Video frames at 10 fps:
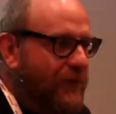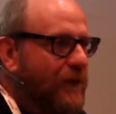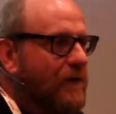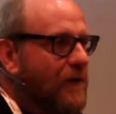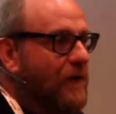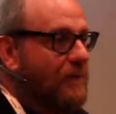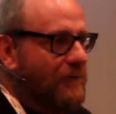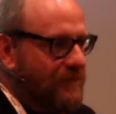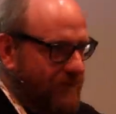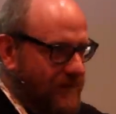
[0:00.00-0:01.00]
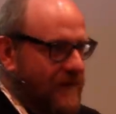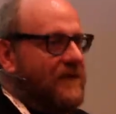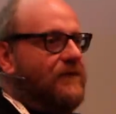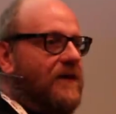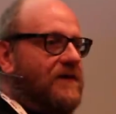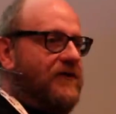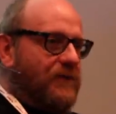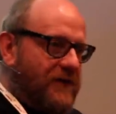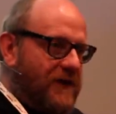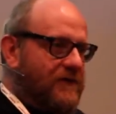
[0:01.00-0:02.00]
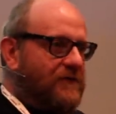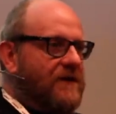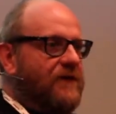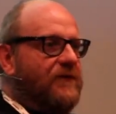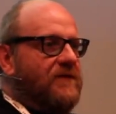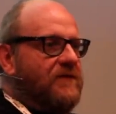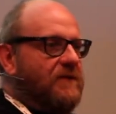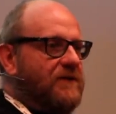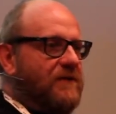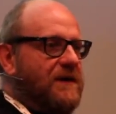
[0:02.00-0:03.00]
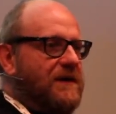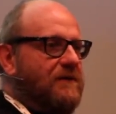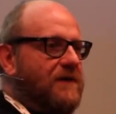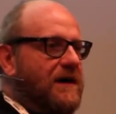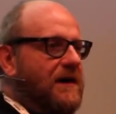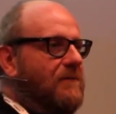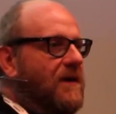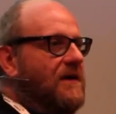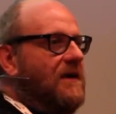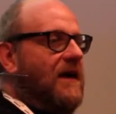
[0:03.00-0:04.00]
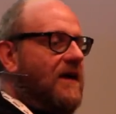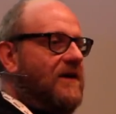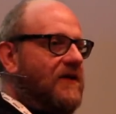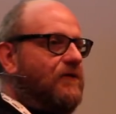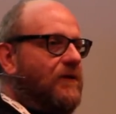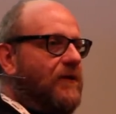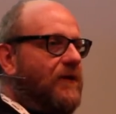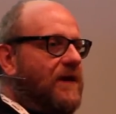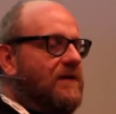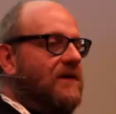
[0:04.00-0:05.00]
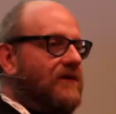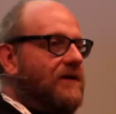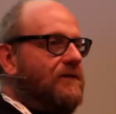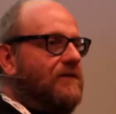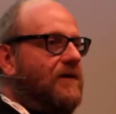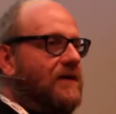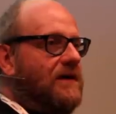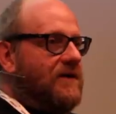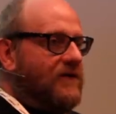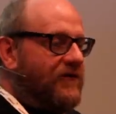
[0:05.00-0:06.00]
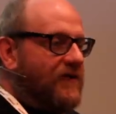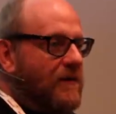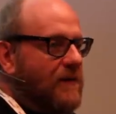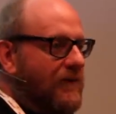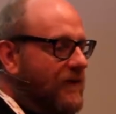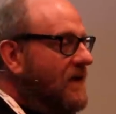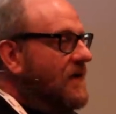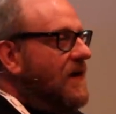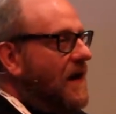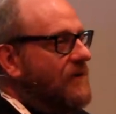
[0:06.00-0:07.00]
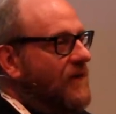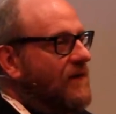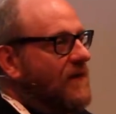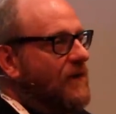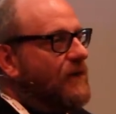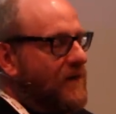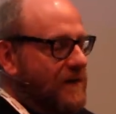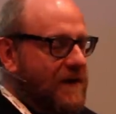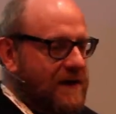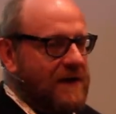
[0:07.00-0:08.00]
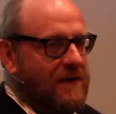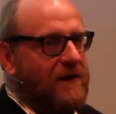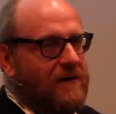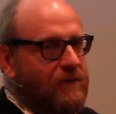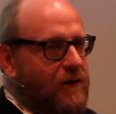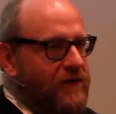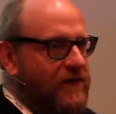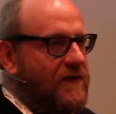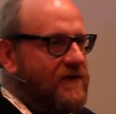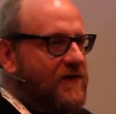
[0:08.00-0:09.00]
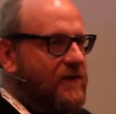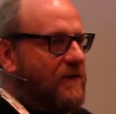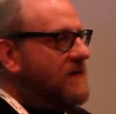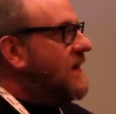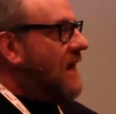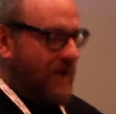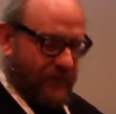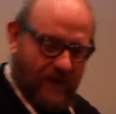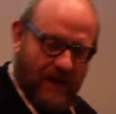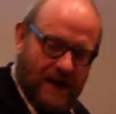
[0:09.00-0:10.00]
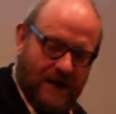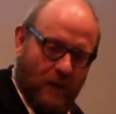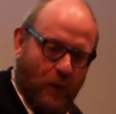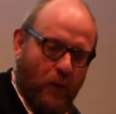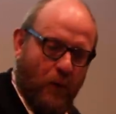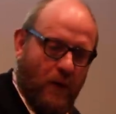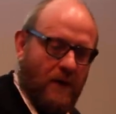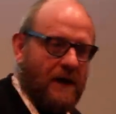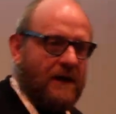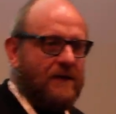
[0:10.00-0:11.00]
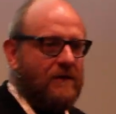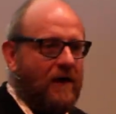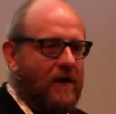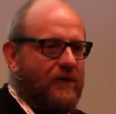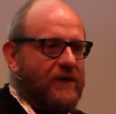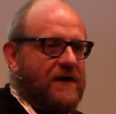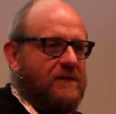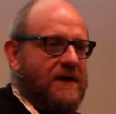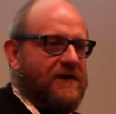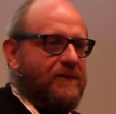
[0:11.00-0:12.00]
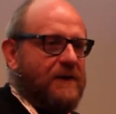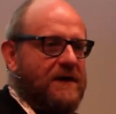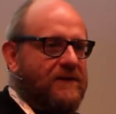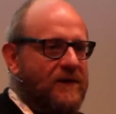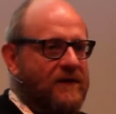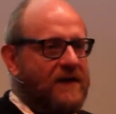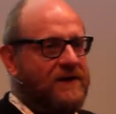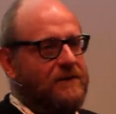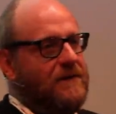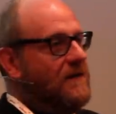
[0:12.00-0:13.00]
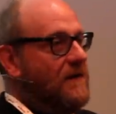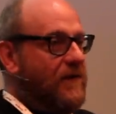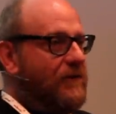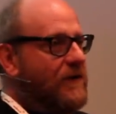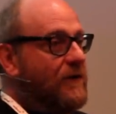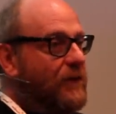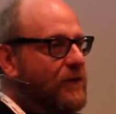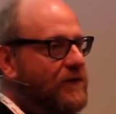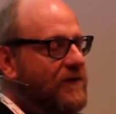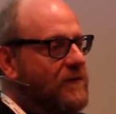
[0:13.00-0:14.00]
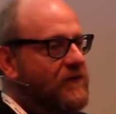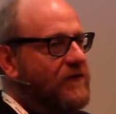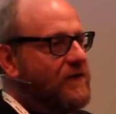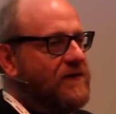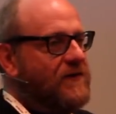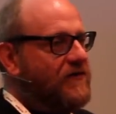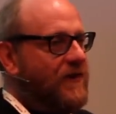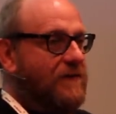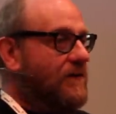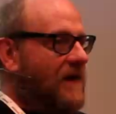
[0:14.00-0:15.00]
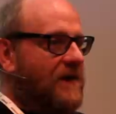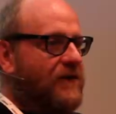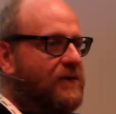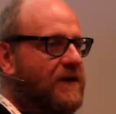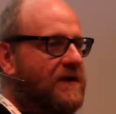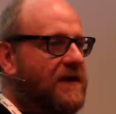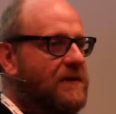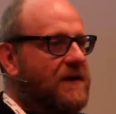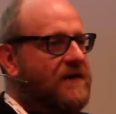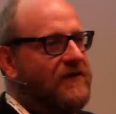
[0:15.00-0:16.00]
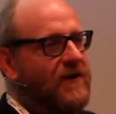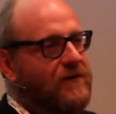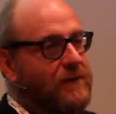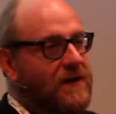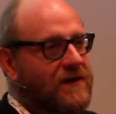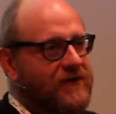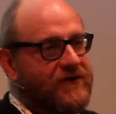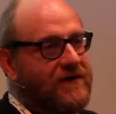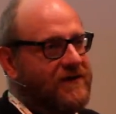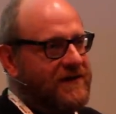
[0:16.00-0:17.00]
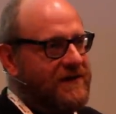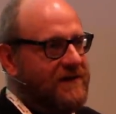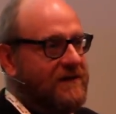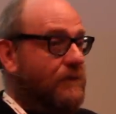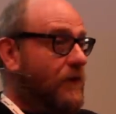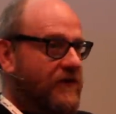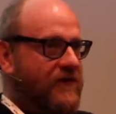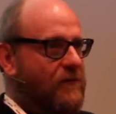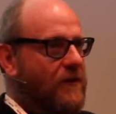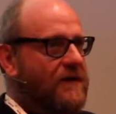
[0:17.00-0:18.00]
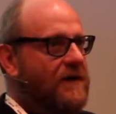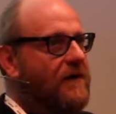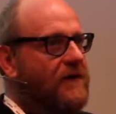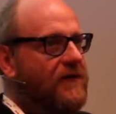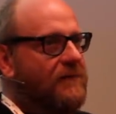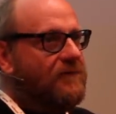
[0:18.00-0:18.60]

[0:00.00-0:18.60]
four, very substantial difference between you and him, and that's one thing that you're not in control of. And very often, you know, I watch artists very carefully, that little, that little half a dB tweak that they do three or four times during the show. That's three dBs over where you started, which is quite a lot.